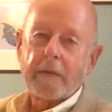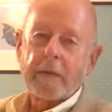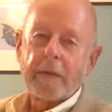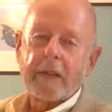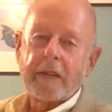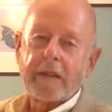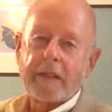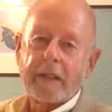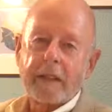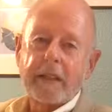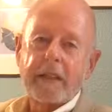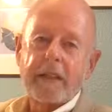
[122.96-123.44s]
we
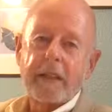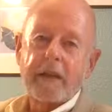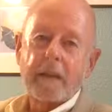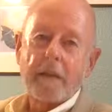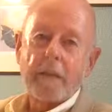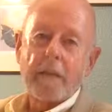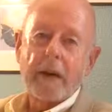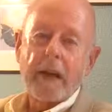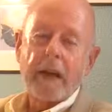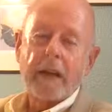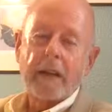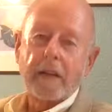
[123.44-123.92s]
basically
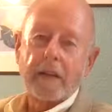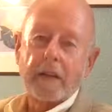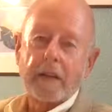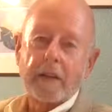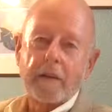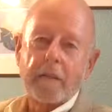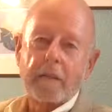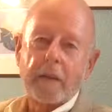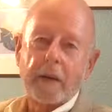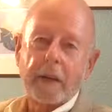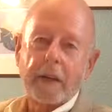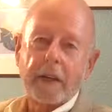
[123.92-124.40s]
have a
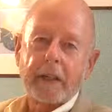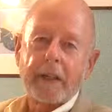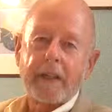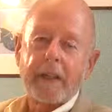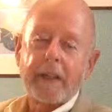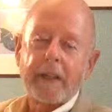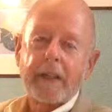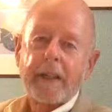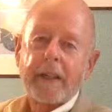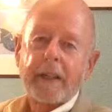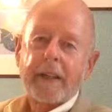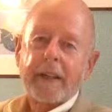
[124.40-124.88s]
balanced
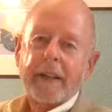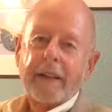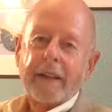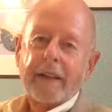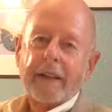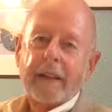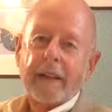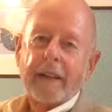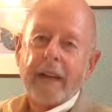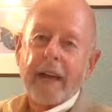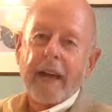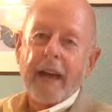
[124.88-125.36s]
market,
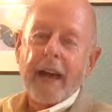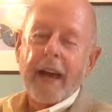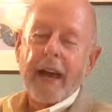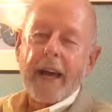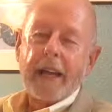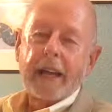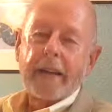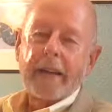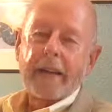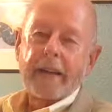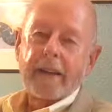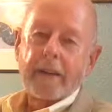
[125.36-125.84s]

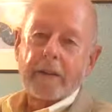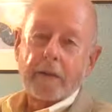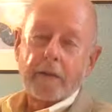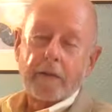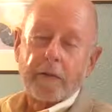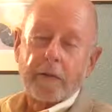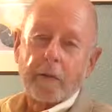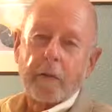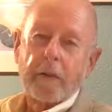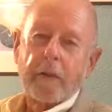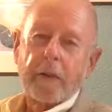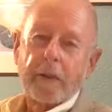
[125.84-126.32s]
and
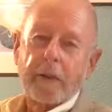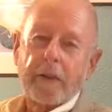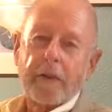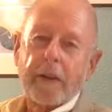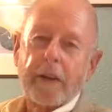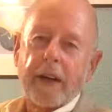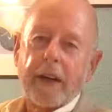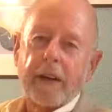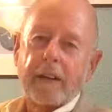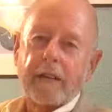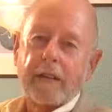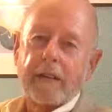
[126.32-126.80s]
under
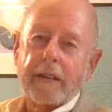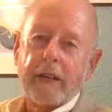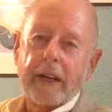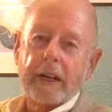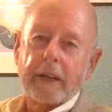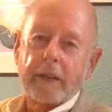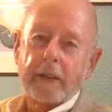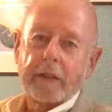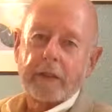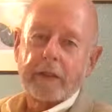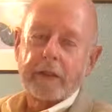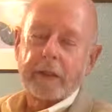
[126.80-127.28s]
400,000,
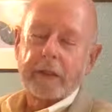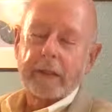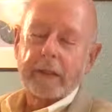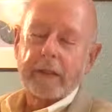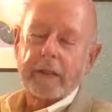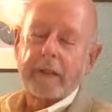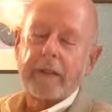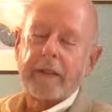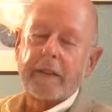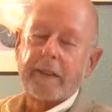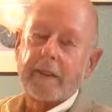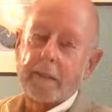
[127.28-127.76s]

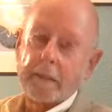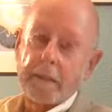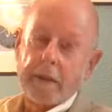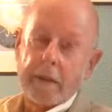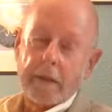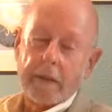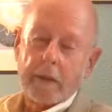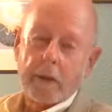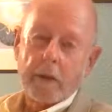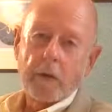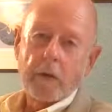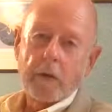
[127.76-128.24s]
actually, there's a
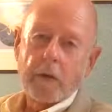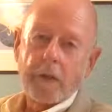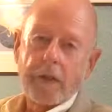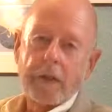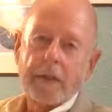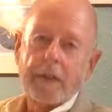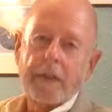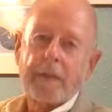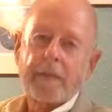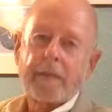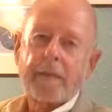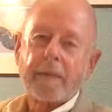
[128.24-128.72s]
bit of a
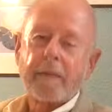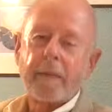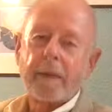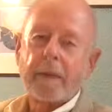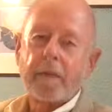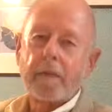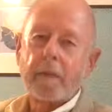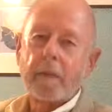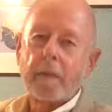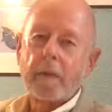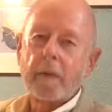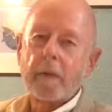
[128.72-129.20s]
shortage.
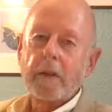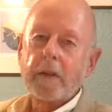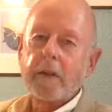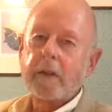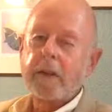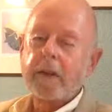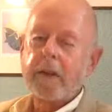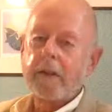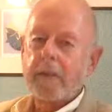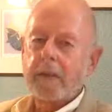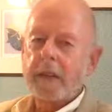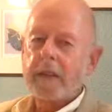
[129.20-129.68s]
But
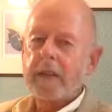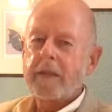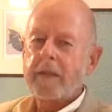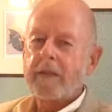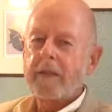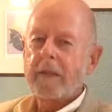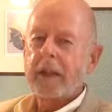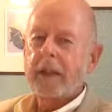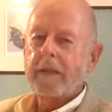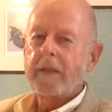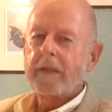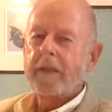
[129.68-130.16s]
once you get
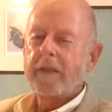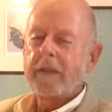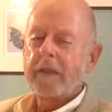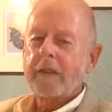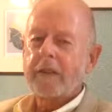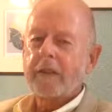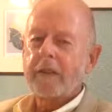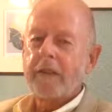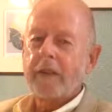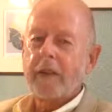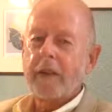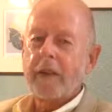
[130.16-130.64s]
past 500,000 or
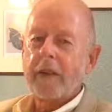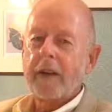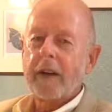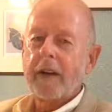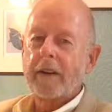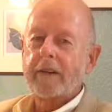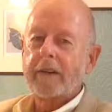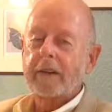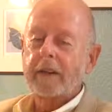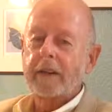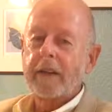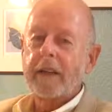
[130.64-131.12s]

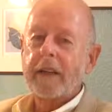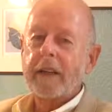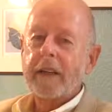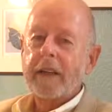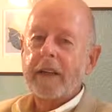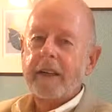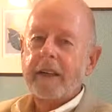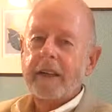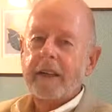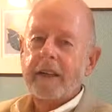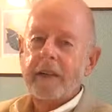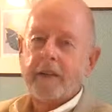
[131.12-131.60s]
600,000,
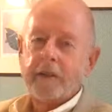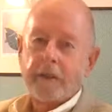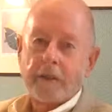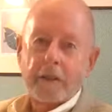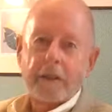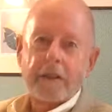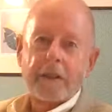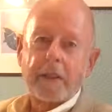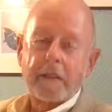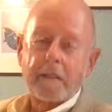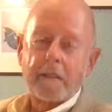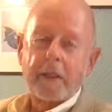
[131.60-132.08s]
and
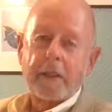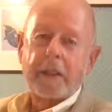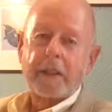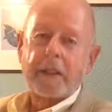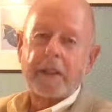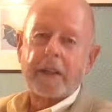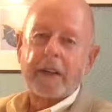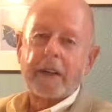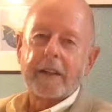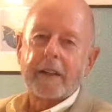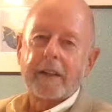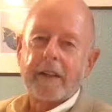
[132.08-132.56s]
certainly in the $1
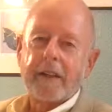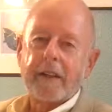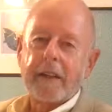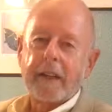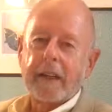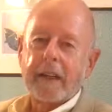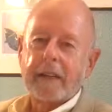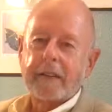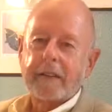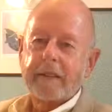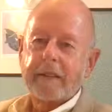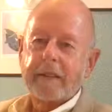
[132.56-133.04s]
million
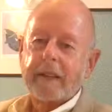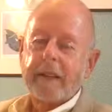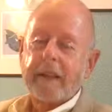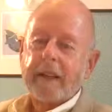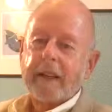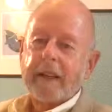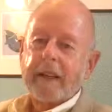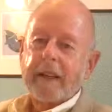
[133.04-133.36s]
class,